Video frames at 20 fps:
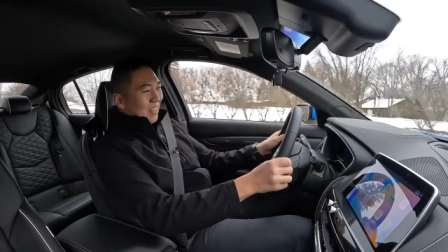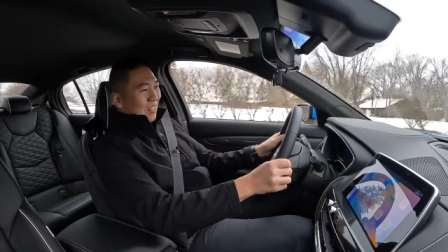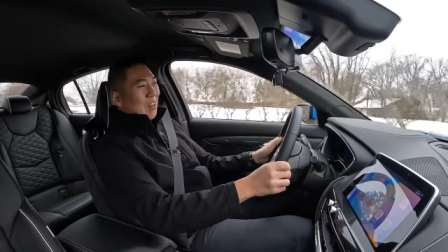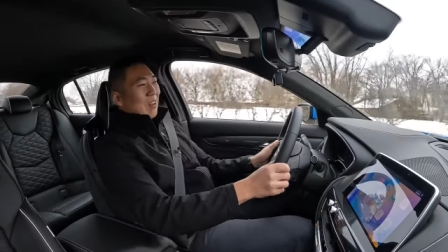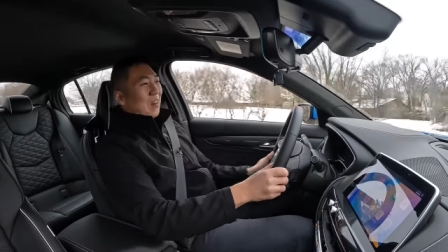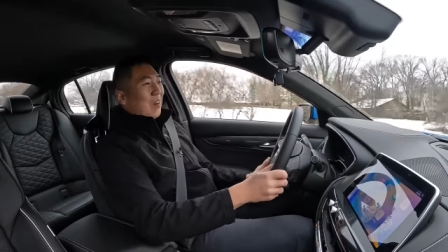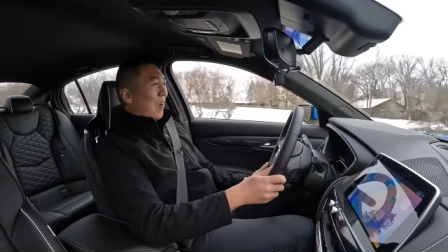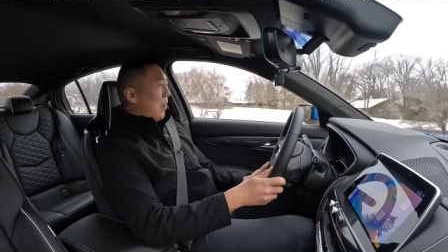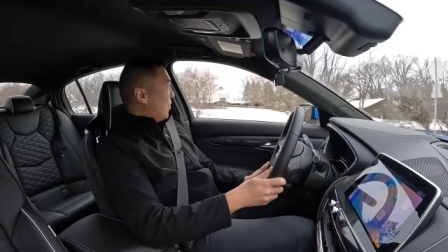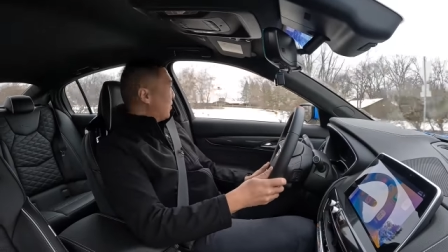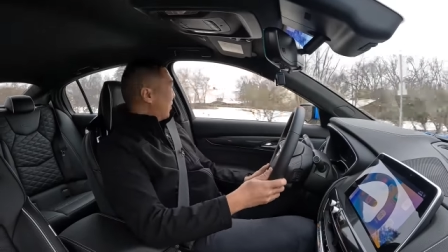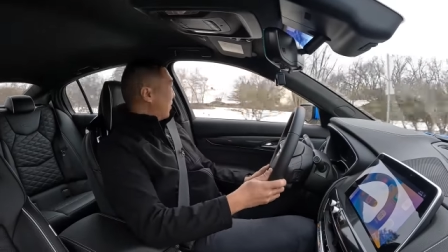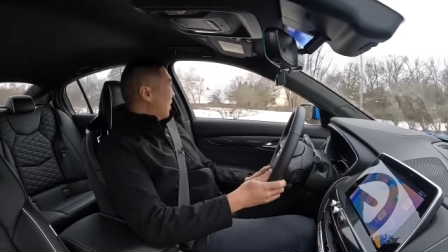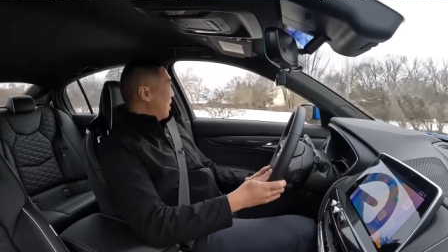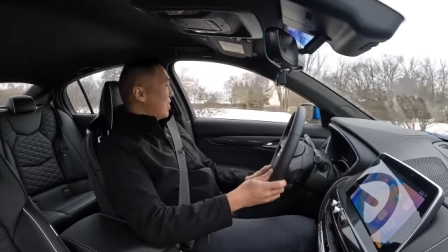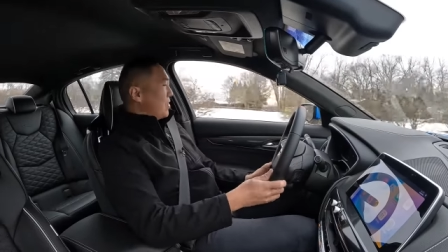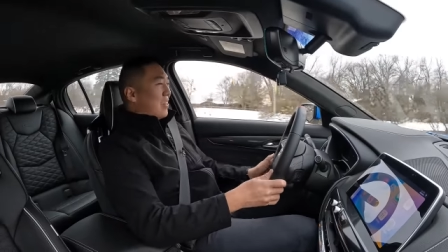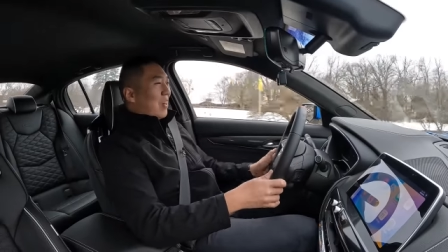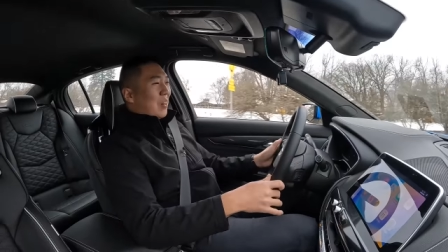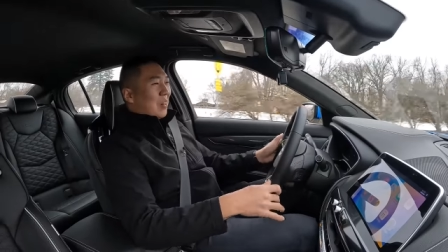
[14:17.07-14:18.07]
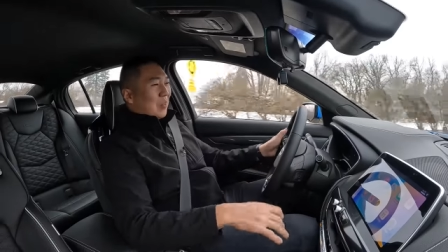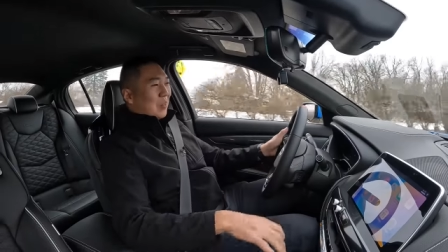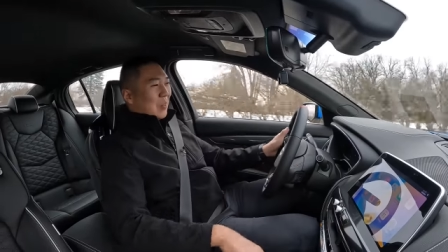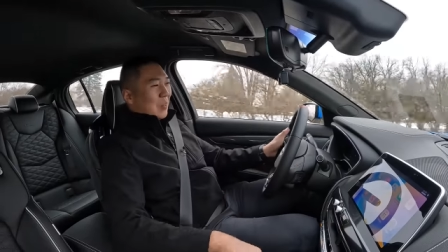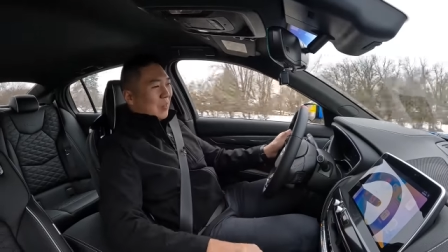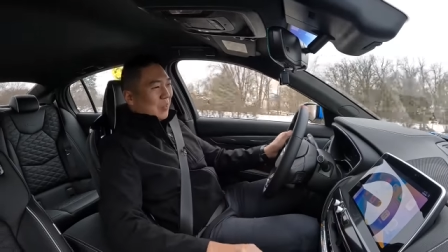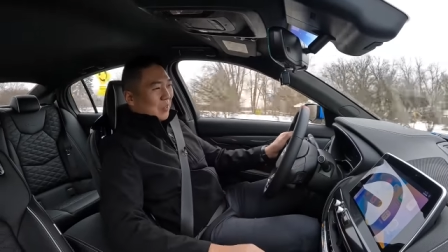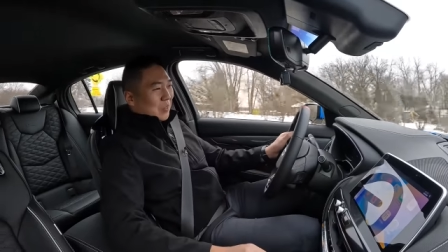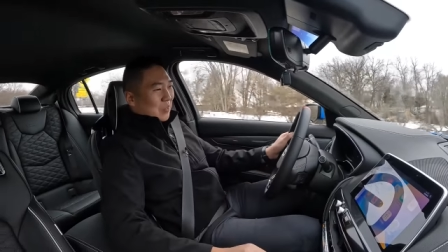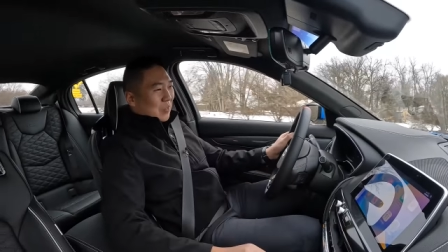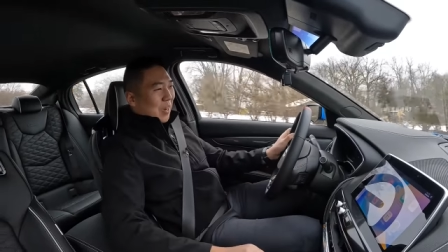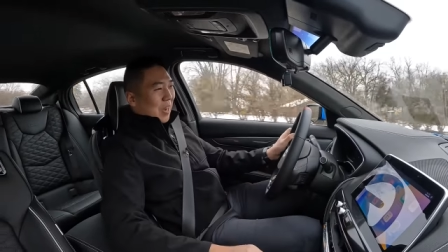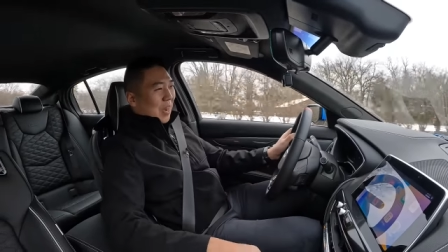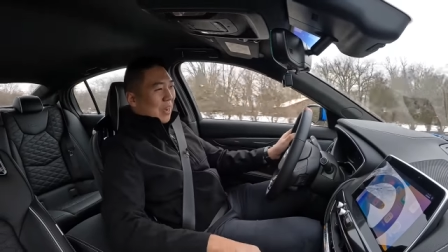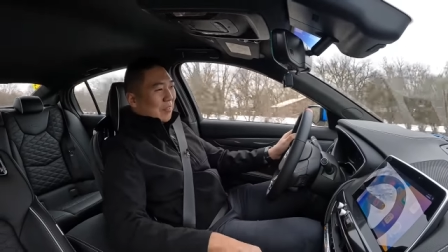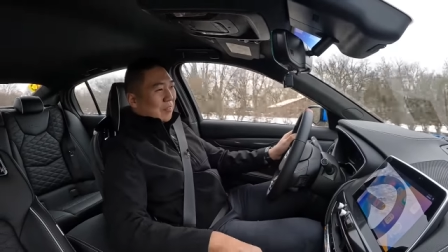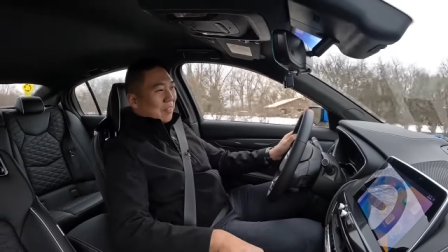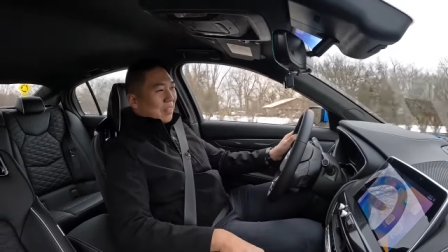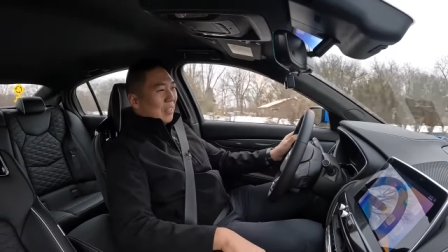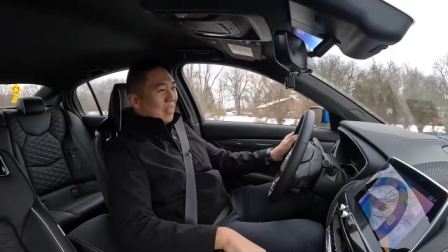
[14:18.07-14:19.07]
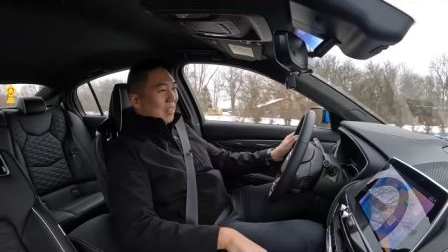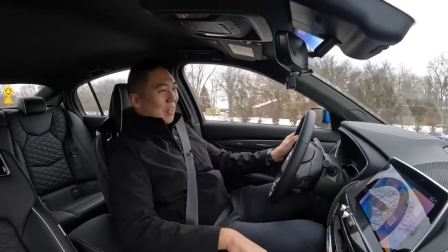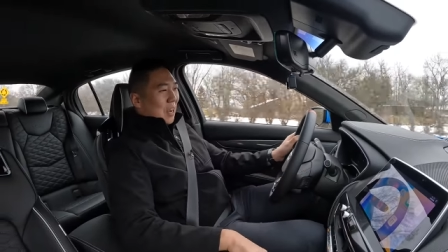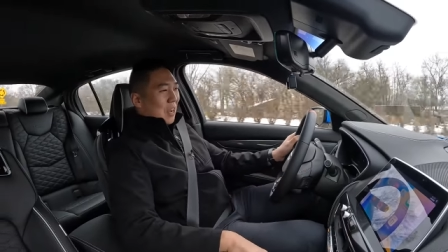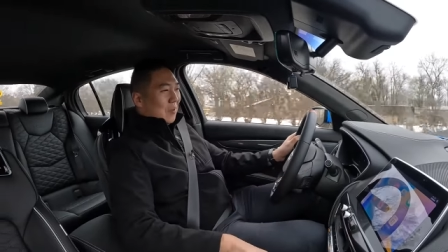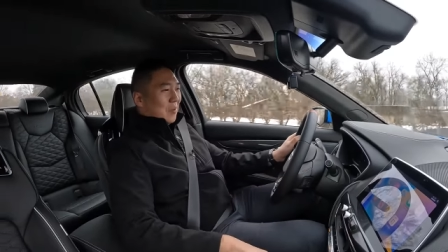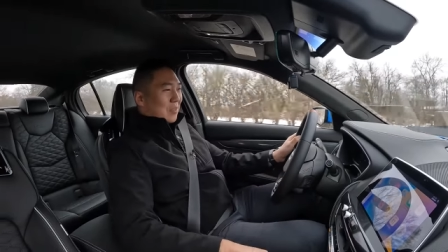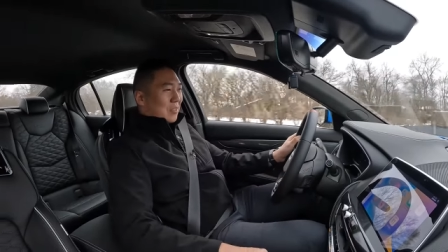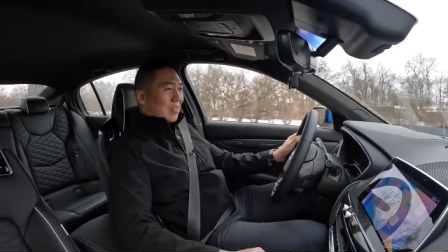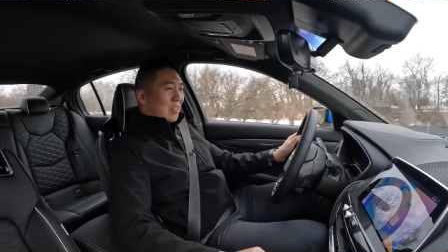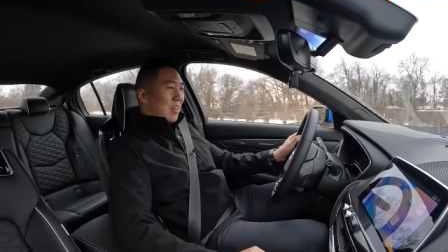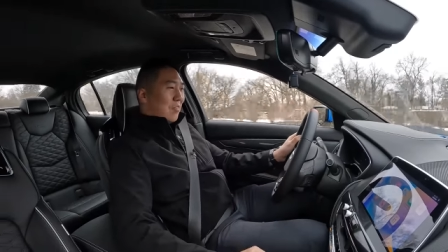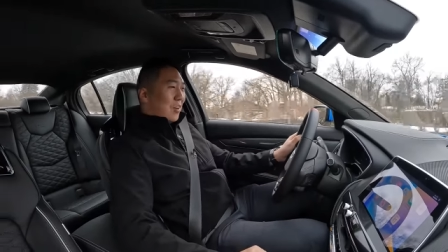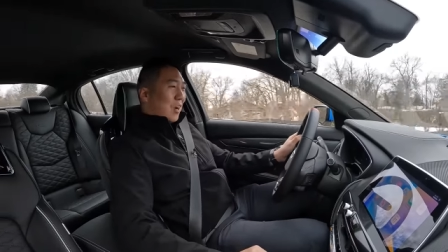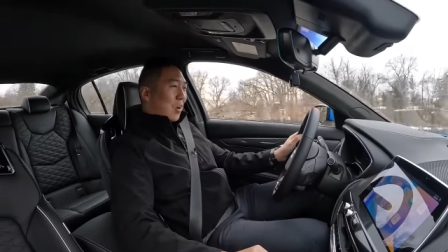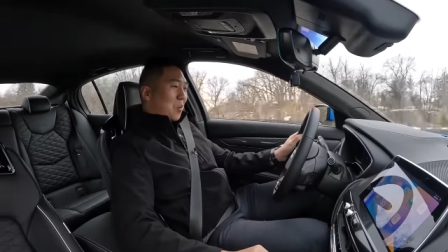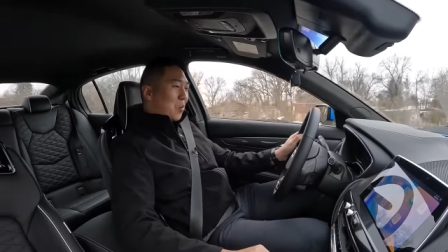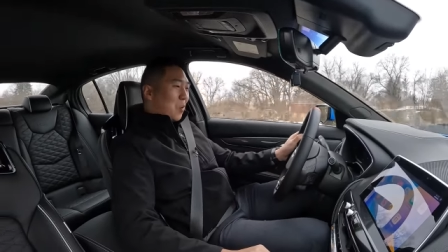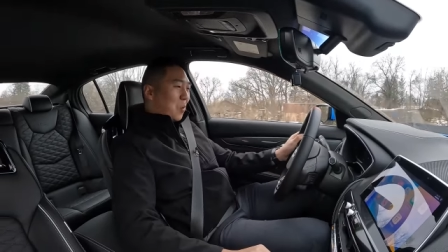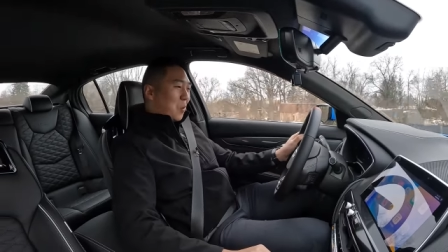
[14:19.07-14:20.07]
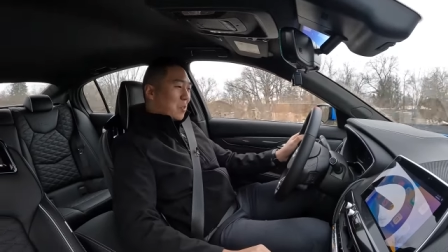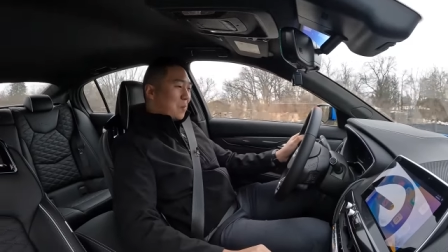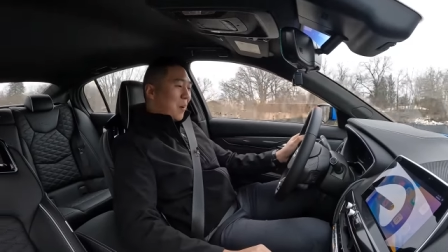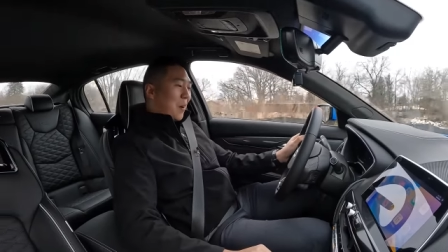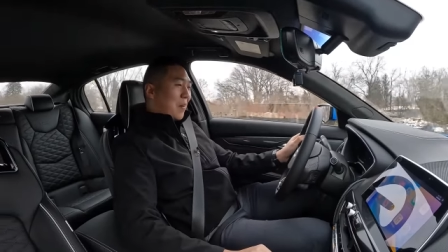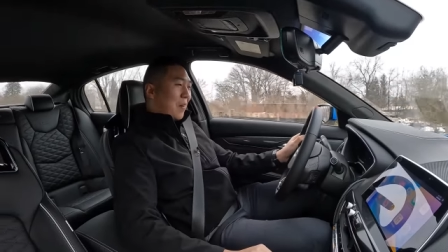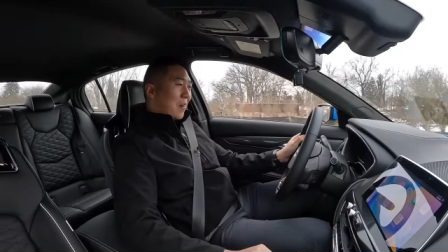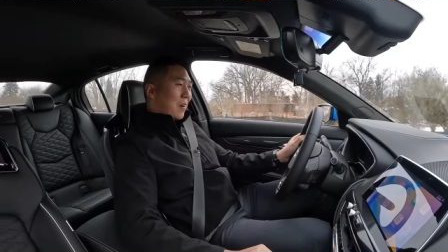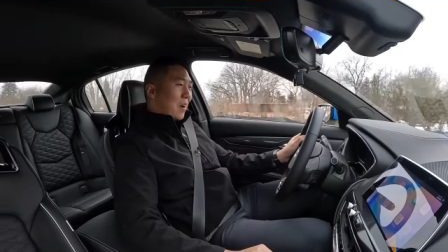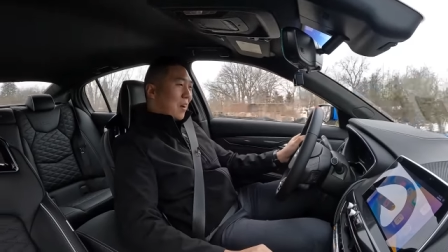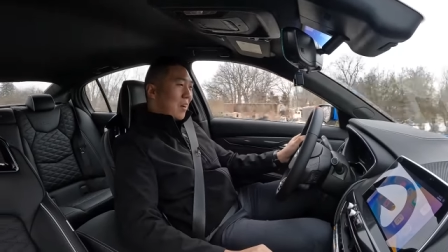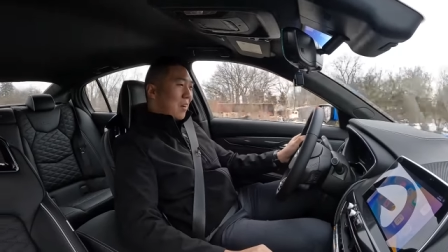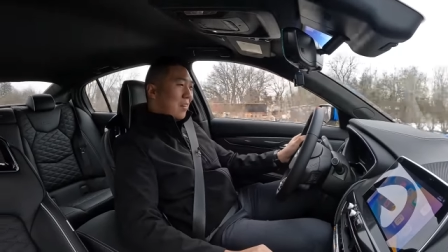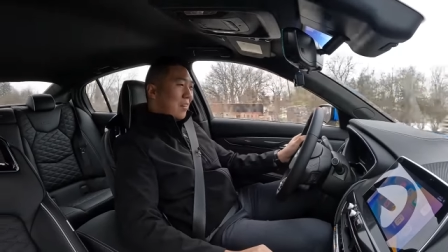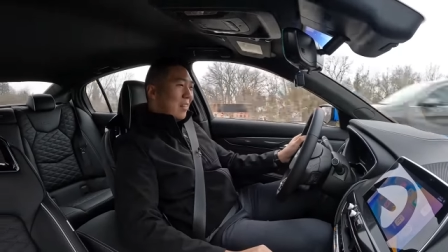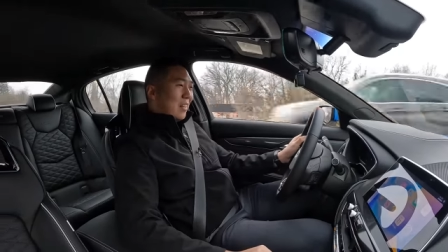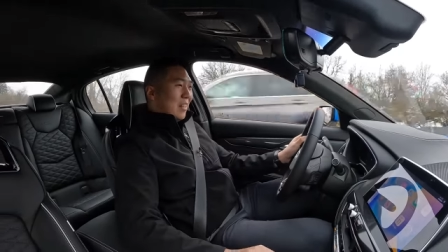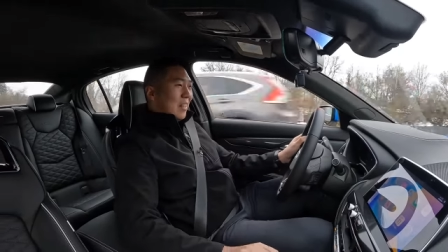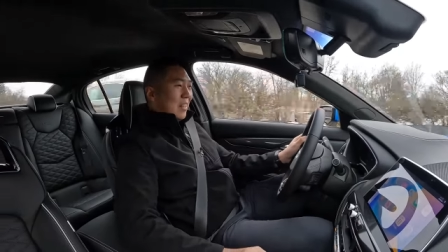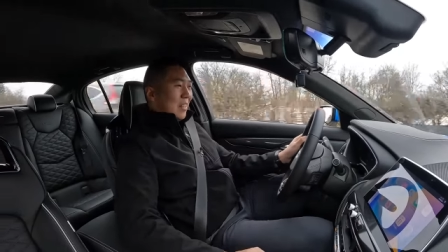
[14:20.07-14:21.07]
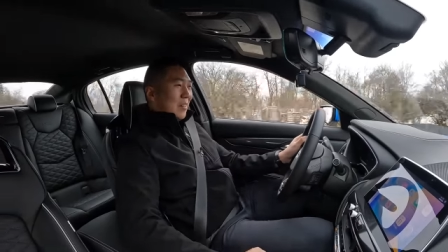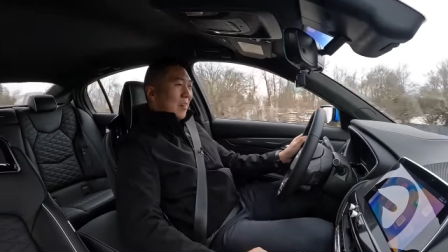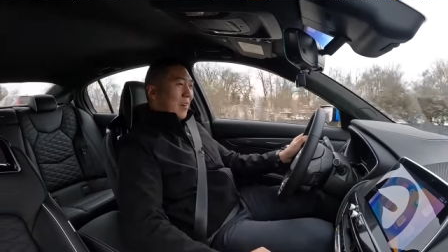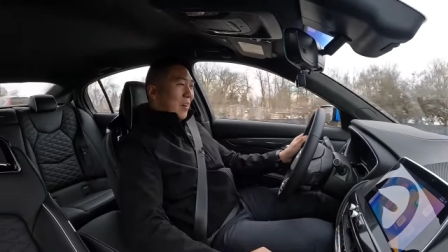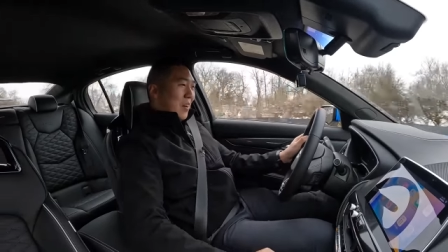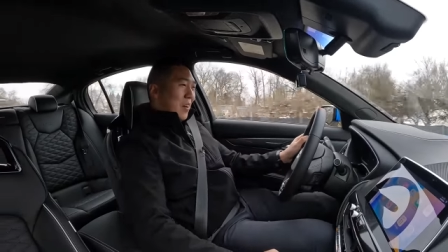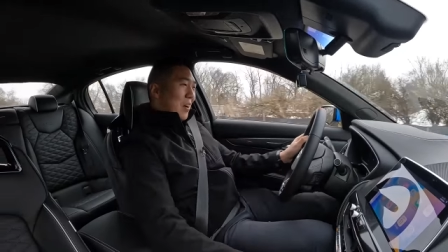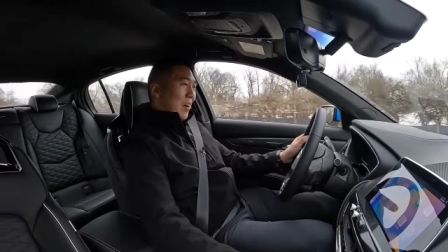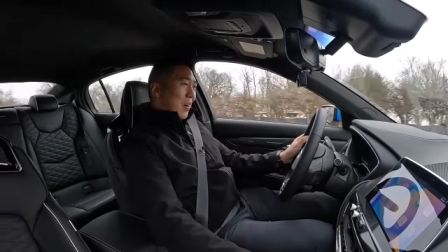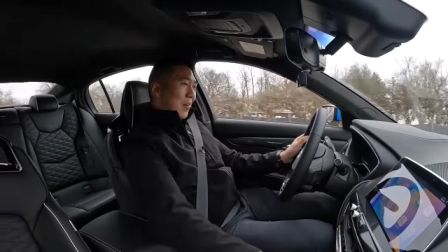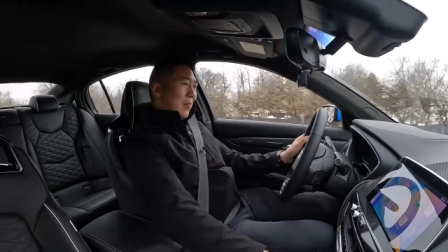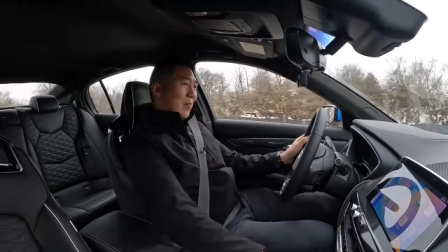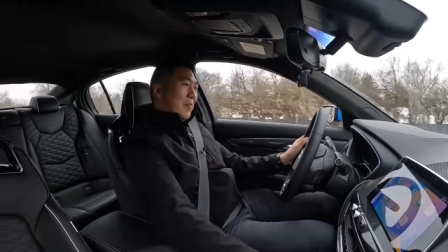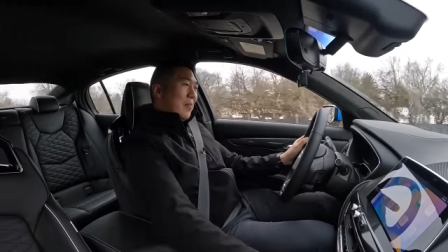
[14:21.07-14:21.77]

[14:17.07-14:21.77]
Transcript: another $100,000 rear wheel drive, almost 700 horsepower car. Oh,